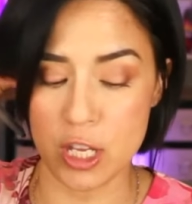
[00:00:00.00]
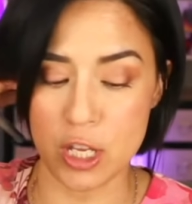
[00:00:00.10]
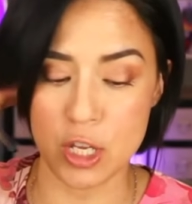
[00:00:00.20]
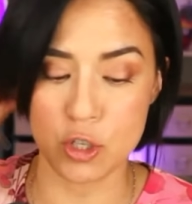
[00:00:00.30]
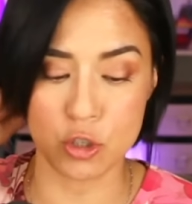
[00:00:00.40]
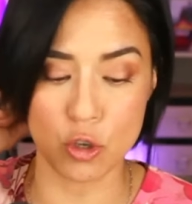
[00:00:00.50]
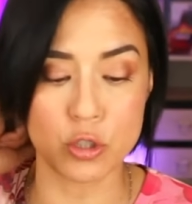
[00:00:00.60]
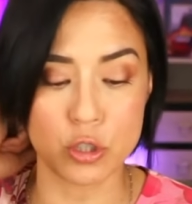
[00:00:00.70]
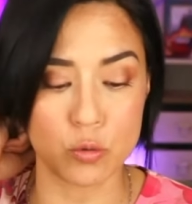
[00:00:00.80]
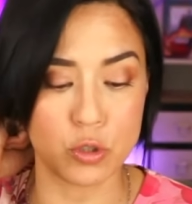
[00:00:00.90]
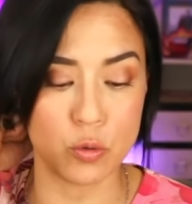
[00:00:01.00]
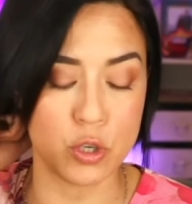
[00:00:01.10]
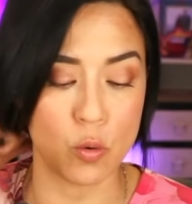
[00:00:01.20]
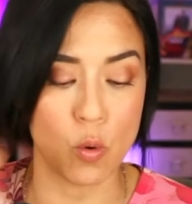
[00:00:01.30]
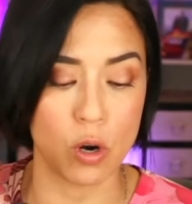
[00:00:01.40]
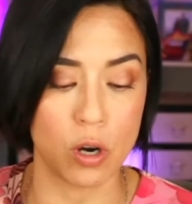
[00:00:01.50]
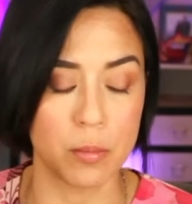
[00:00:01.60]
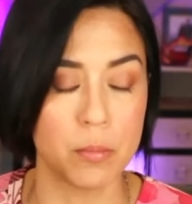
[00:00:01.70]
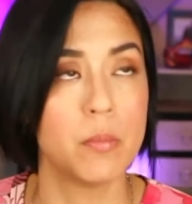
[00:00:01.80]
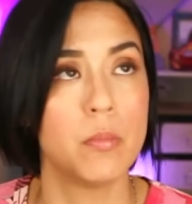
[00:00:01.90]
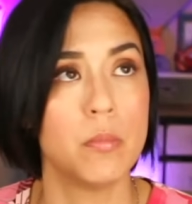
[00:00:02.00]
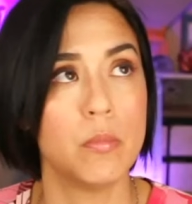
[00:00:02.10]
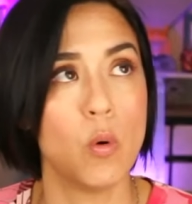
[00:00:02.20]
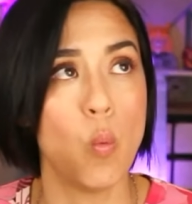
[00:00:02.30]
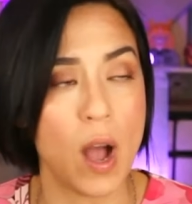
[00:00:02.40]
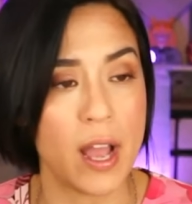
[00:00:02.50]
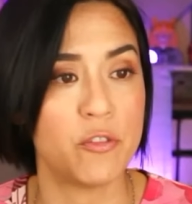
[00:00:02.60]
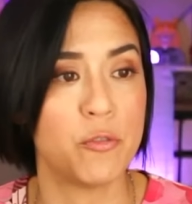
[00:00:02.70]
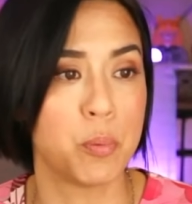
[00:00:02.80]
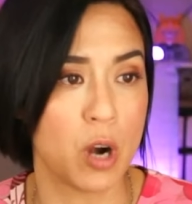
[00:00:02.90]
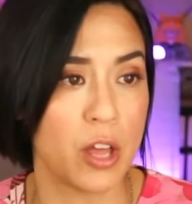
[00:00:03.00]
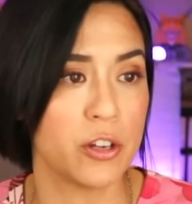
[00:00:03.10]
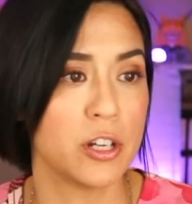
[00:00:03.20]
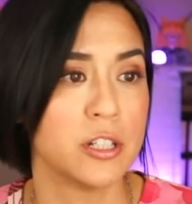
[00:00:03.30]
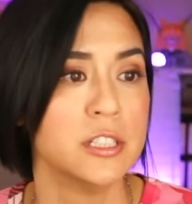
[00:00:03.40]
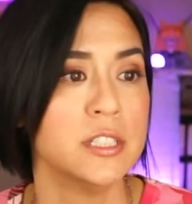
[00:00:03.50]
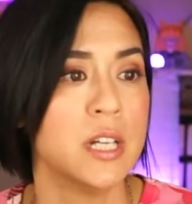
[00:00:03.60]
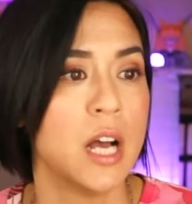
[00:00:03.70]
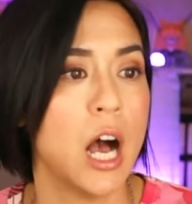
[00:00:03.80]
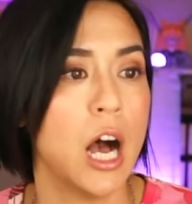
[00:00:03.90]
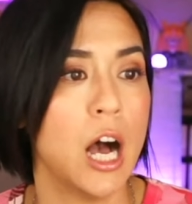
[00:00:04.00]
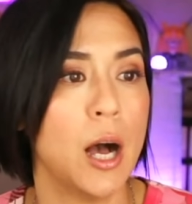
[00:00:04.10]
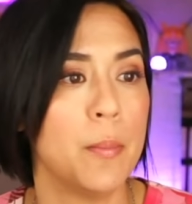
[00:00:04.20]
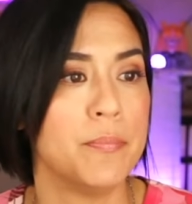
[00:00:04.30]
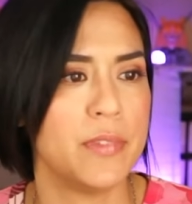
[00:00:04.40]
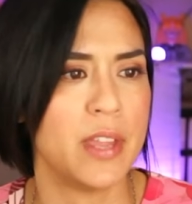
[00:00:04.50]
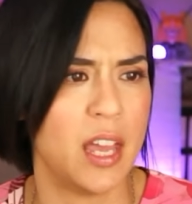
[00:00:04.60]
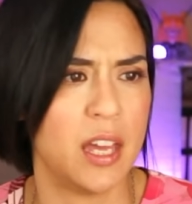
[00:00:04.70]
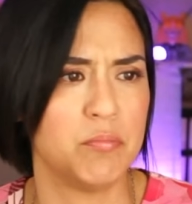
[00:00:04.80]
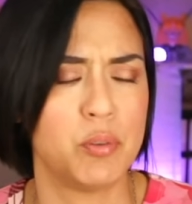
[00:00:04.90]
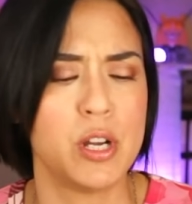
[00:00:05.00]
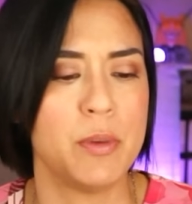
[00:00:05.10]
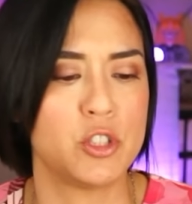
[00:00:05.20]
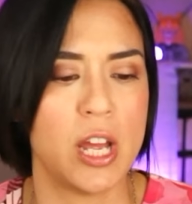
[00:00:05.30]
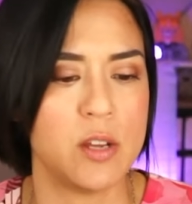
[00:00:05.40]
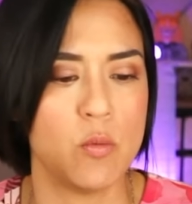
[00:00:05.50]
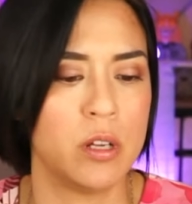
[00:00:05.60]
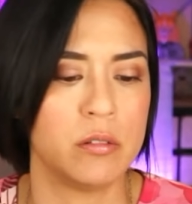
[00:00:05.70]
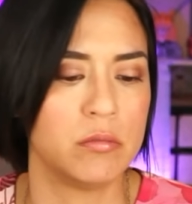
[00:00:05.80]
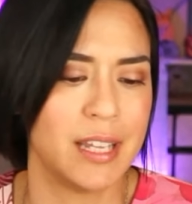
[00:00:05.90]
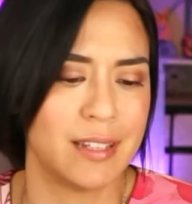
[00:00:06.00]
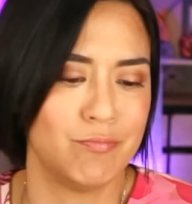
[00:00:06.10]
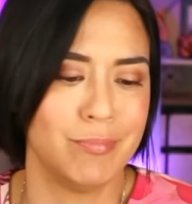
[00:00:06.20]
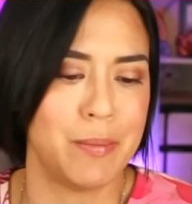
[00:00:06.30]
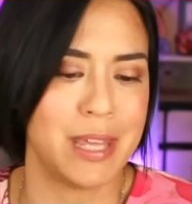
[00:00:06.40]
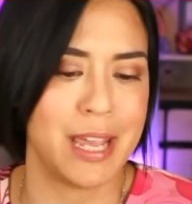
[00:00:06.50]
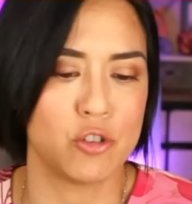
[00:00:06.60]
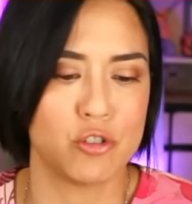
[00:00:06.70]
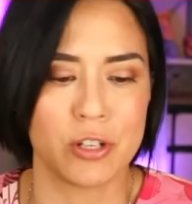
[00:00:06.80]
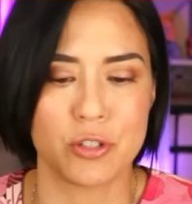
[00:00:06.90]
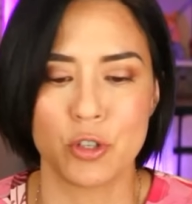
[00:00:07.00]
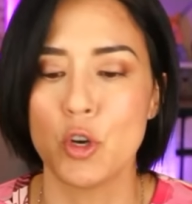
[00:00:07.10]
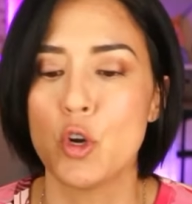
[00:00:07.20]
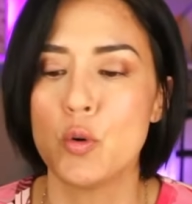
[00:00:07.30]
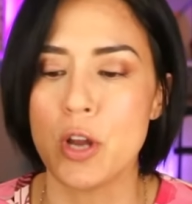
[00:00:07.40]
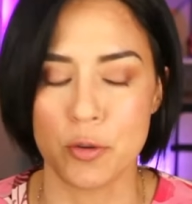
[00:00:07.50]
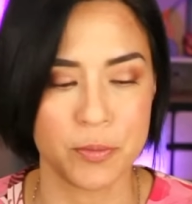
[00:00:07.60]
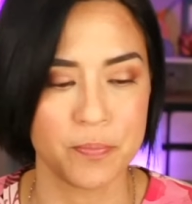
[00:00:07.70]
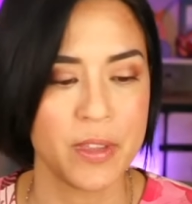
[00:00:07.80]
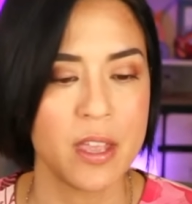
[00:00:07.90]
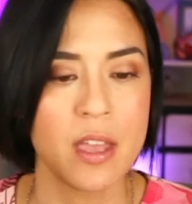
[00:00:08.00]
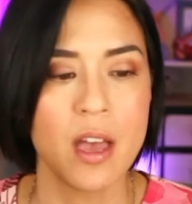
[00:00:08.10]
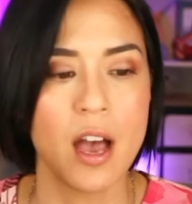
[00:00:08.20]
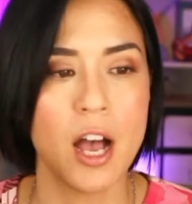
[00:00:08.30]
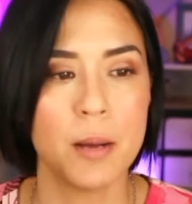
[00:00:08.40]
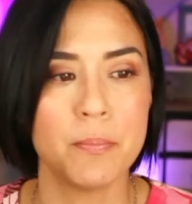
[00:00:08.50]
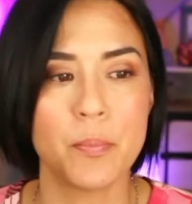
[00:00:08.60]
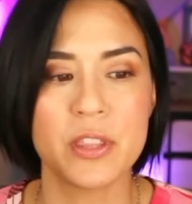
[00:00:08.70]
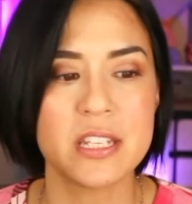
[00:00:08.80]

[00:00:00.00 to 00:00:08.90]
is also to your wife, brother, and pretty much anyone, like maybe the hairdresser, who knows. But